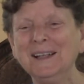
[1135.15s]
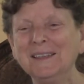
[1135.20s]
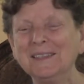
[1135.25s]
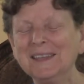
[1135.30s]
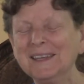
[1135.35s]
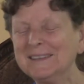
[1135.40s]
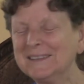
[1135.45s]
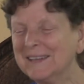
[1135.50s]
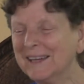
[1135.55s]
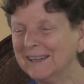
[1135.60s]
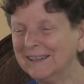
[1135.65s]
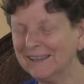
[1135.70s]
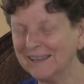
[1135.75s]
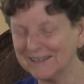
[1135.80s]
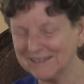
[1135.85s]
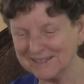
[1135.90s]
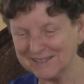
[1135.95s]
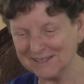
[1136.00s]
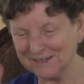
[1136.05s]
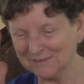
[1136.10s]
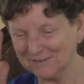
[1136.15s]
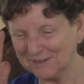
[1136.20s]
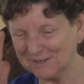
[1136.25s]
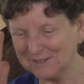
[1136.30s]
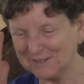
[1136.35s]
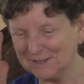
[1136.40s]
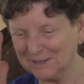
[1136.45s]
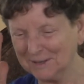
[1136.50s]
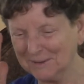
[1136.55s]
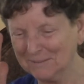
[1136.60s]
Then daylight savings
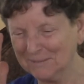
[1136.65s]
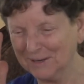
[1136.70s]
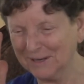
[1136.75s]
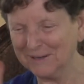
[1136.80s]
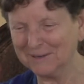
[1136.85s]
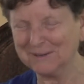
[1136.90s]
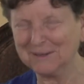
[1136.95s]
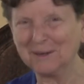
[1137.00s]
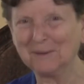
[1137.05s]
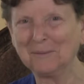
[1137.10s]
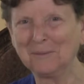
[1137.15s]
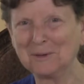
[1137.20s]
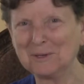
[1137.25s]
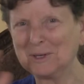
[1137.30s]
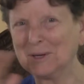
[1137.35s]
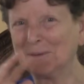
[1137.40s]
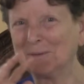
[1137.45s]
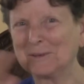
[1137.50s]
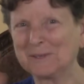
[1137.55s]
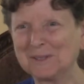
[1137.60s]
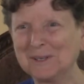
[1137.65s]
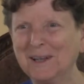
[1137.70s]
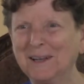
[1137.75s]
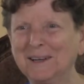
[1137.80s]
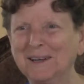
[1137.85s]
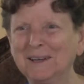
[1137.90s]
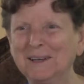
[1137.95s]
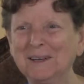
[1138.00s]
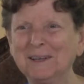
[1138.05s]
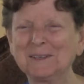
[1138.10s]
time hit, whichever side
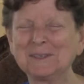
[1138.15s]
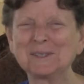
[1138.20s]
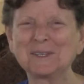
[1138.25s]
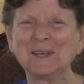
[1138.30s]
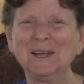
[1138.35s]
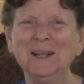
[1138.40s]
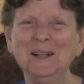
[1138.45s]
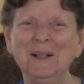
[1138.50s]
it hits,